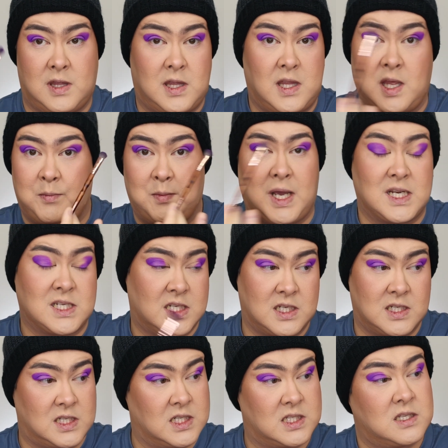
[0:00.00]
their mattes are
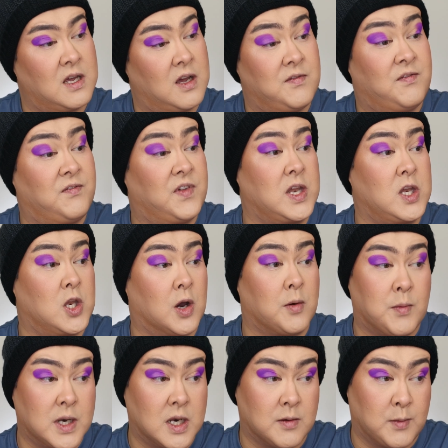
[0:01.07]
just
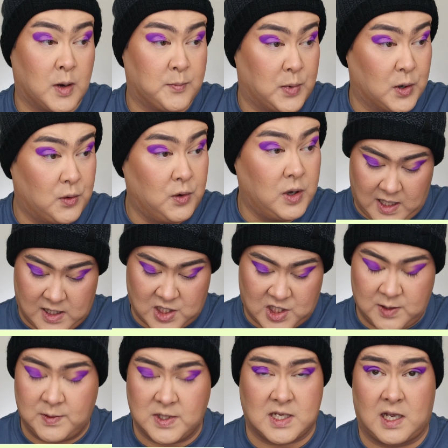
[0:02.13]
phenomenal, and the
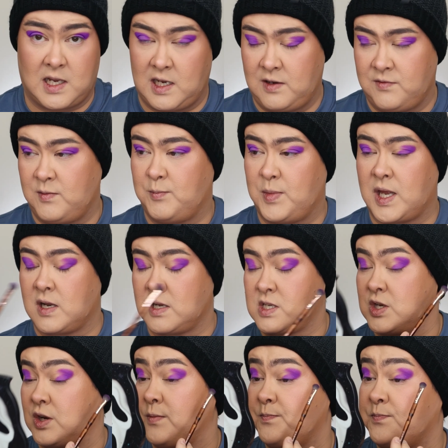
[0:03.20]
shimmers are even better.
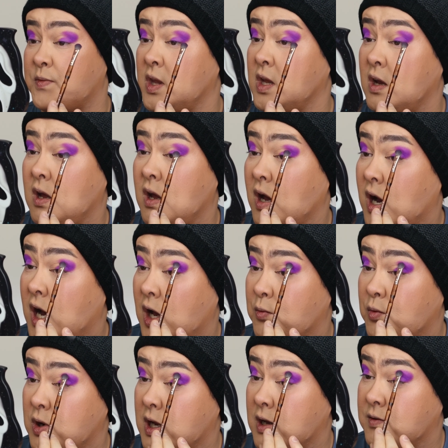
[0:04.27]
So I
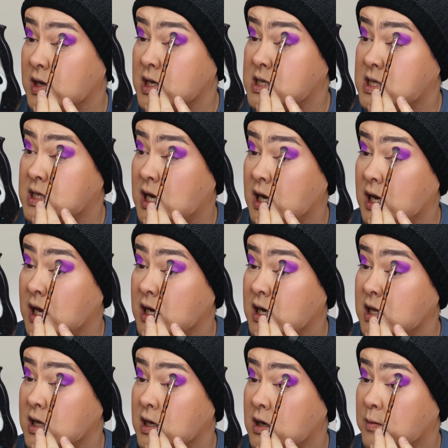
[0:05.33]
would never say
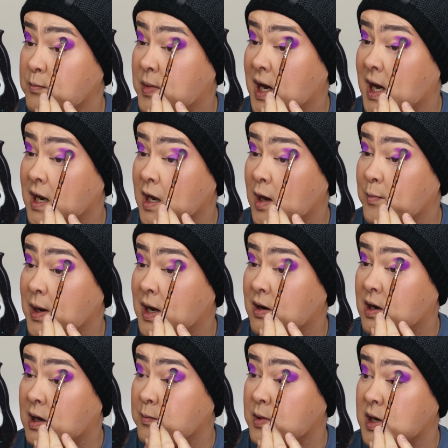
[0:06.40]
anything bad about
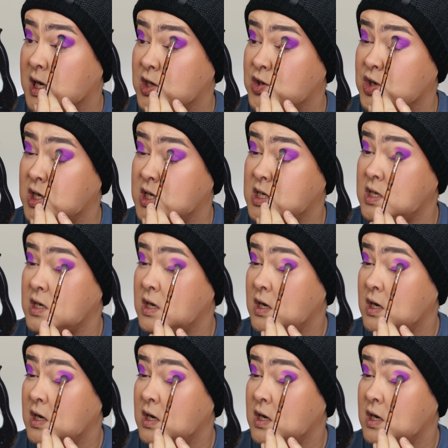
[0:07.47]
Glaminatrix.